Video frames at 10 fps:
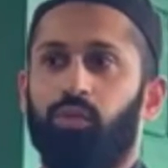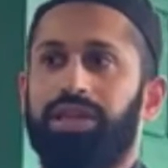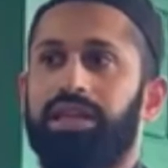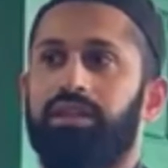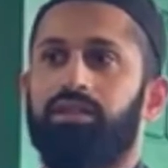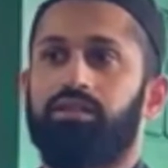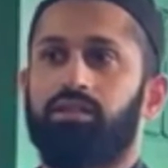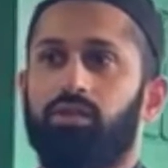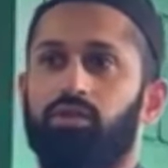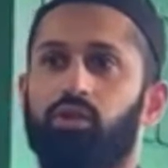We need the
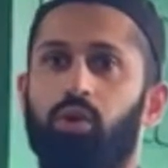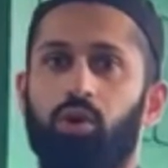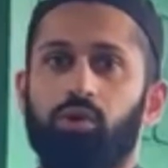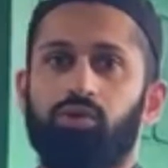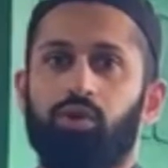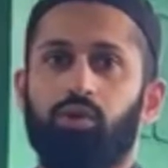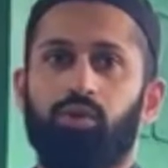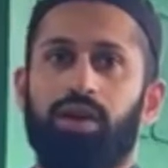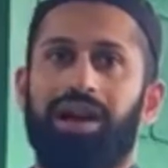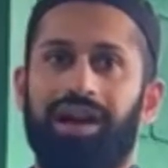sun to
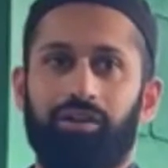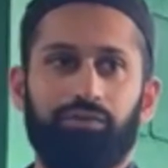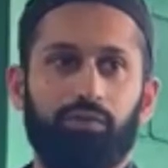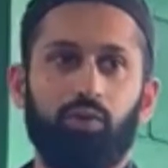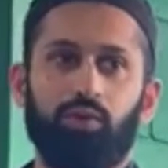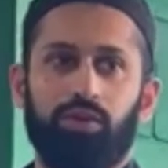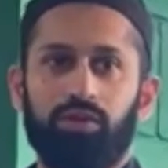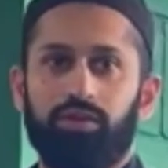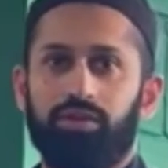also have food.